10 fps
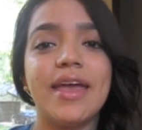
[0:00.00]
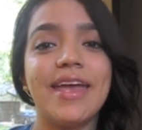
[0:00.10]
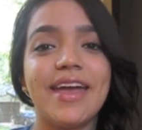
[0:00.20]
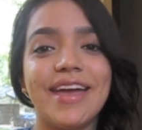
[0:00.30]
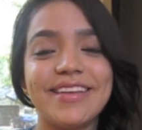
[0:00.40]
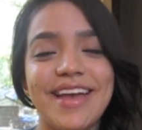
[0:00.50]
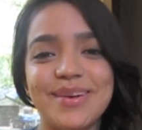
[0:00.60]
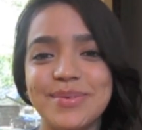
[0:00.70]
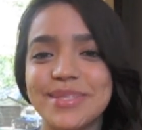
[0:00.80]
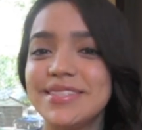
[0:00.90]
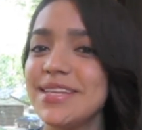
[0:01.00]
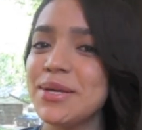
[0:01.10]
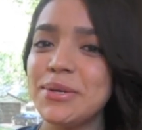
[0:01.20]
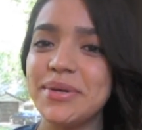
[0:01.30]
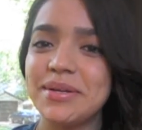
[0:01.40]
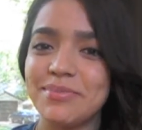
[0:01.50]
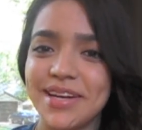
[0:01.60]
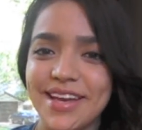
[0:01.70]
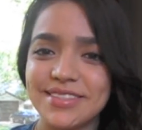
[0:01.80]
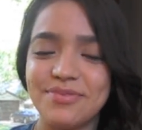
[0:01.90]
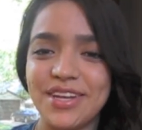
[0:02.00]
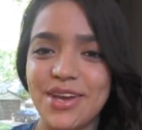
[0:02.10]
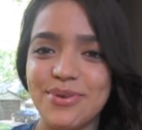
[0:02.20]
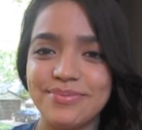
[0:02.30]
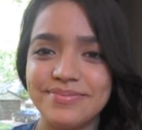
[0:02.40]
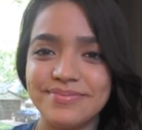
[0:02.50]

And I will see you in my next video.